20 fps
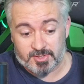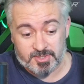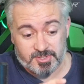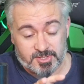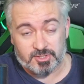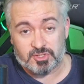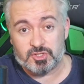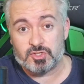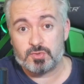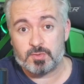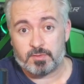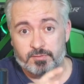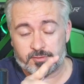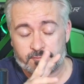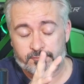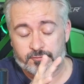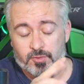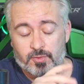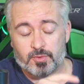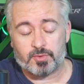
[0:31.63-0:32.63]
these are two of the
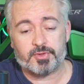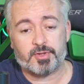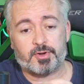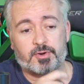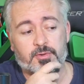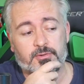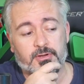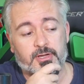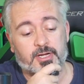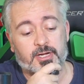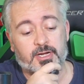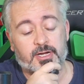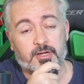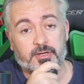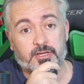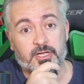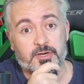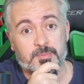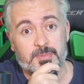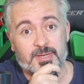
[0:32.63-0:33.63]
four that are
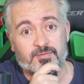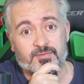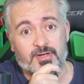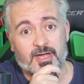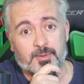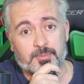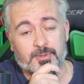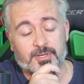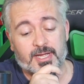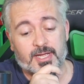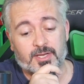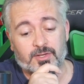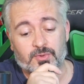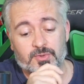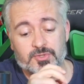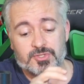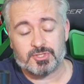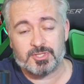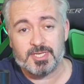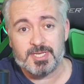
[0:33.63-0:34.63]
going to be available at launch.